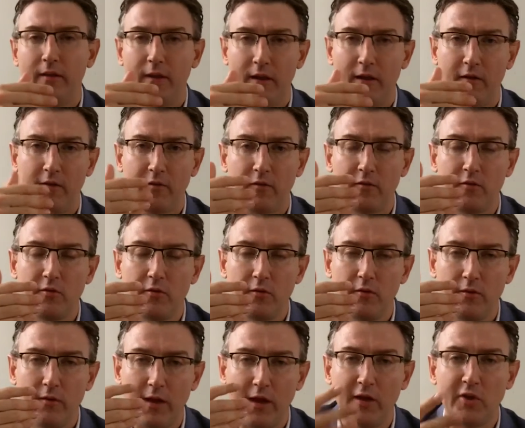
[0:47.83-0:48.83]

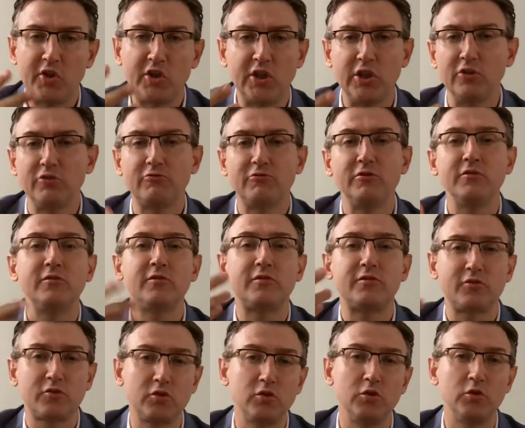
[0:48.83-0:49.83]
their
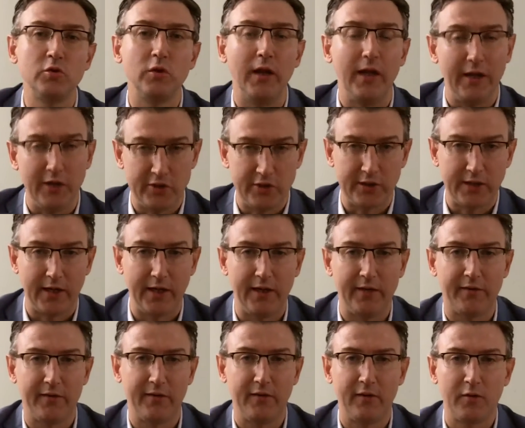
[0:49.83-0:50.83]
children's school
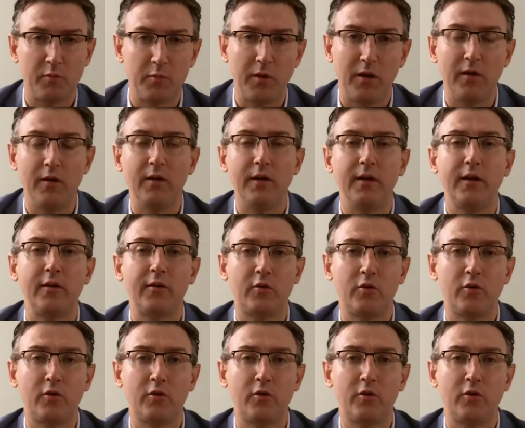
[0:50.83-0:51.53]
education as well.